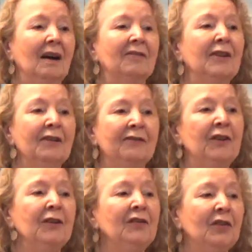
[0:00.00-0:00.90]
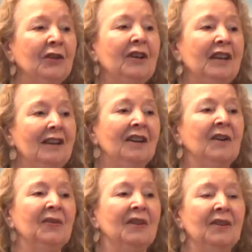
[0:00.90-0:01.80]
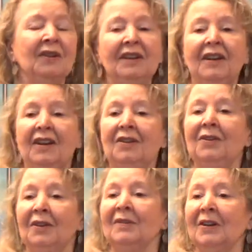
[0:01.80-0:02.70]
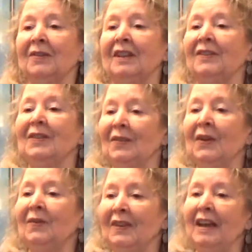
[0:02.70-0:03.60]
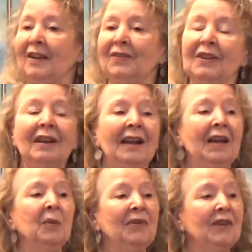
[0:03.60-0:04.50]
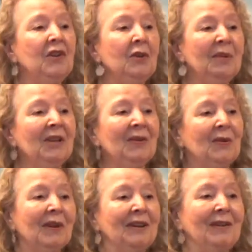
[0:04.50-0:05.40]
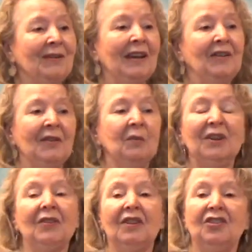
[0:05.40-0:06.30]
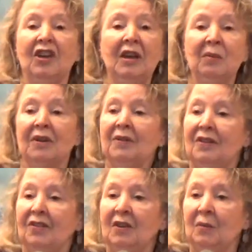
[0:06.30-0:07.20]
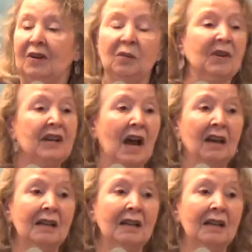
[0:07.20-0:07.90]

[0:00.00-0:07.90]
For the first 30 years of the Unitarian Universalist Association, it was a humanist organization which the J word, the G word were not